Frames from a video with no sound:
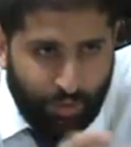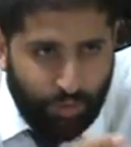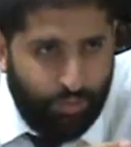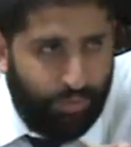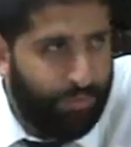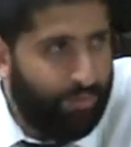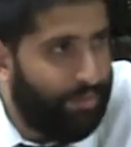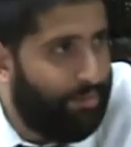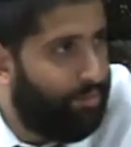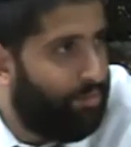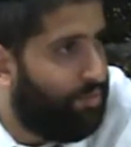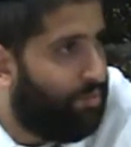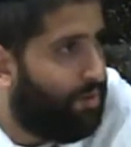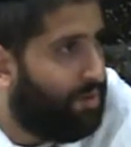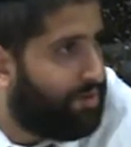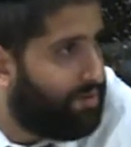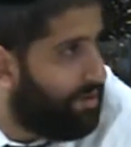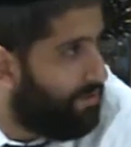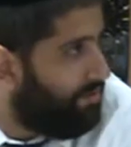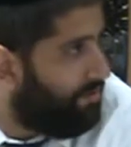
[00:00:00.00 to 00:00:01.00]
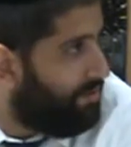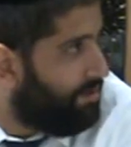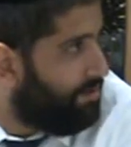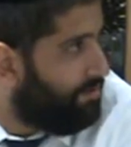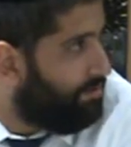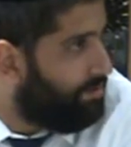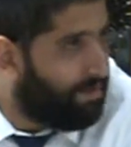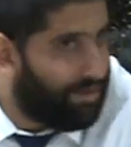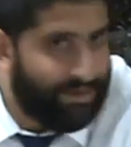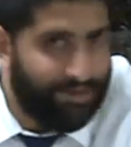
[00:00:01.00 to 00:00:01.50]
group of people who are
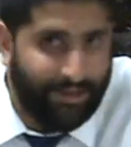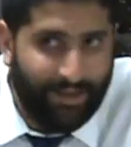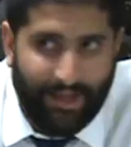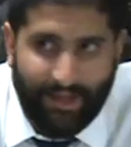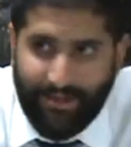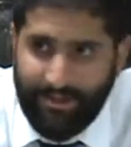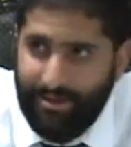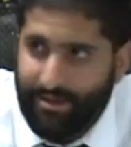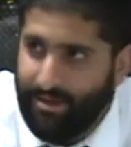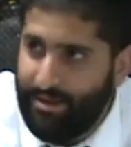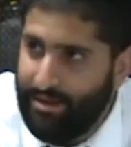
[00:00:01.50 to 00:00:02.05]
suffering because of that.